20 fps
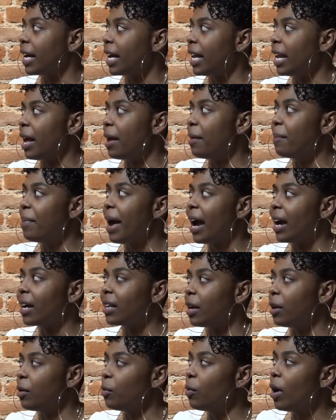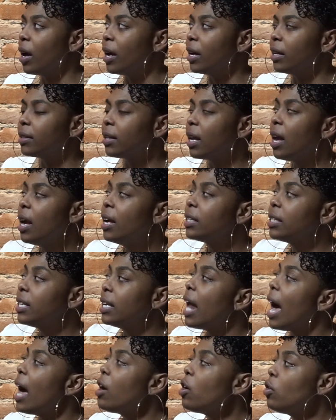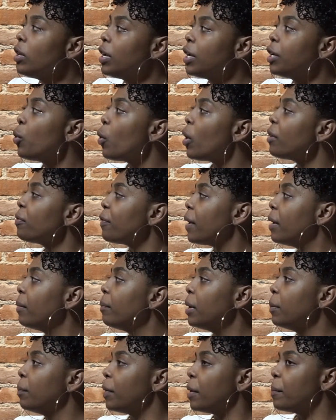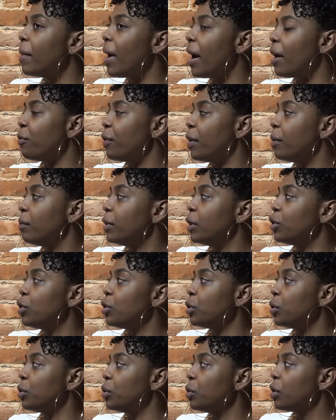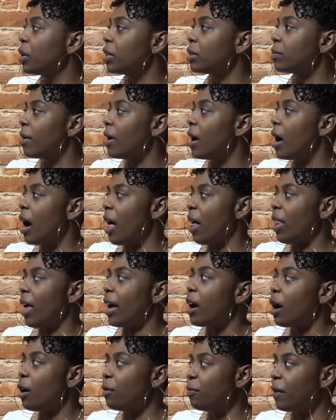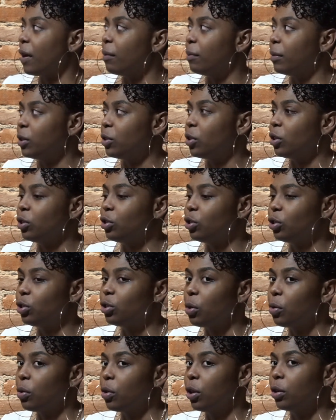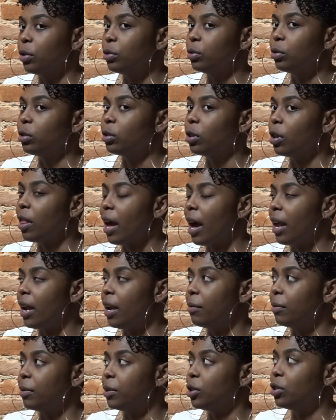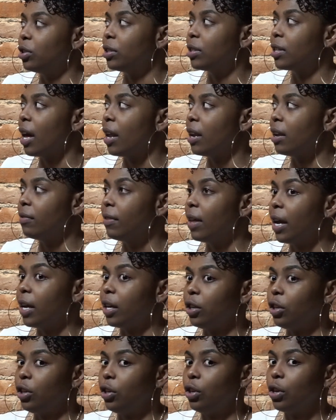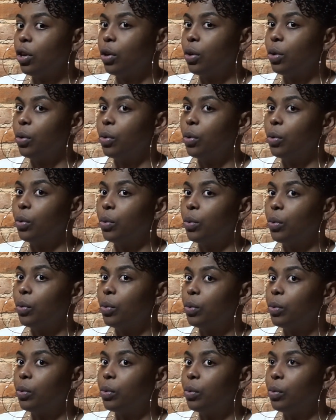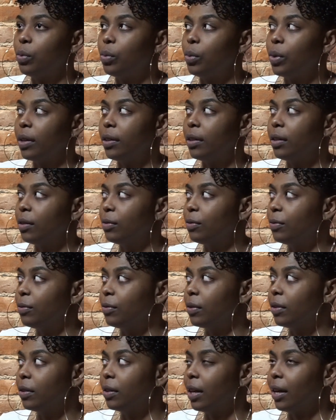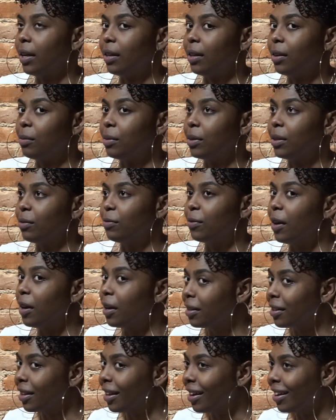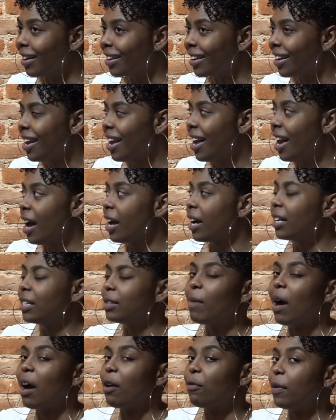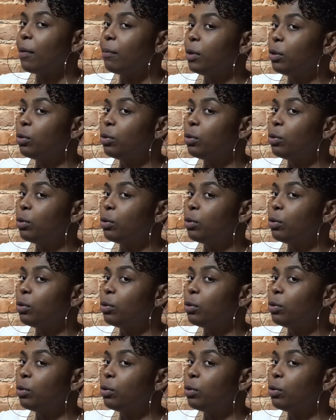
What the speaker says: an impact it was to not only your family but my family too, because like our families are just so close, so that it was just kind of like, yo, what the fuck, like, because my family